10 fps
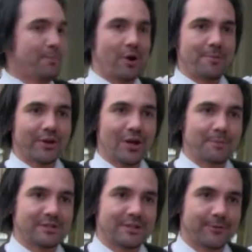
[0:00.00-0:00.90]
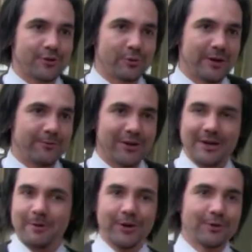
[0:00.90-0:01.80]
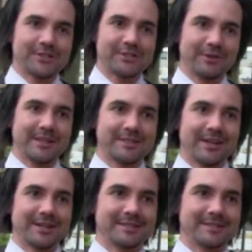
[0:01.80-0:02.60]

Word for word: apartment complex that's 420 friendly, and one across the street that's not.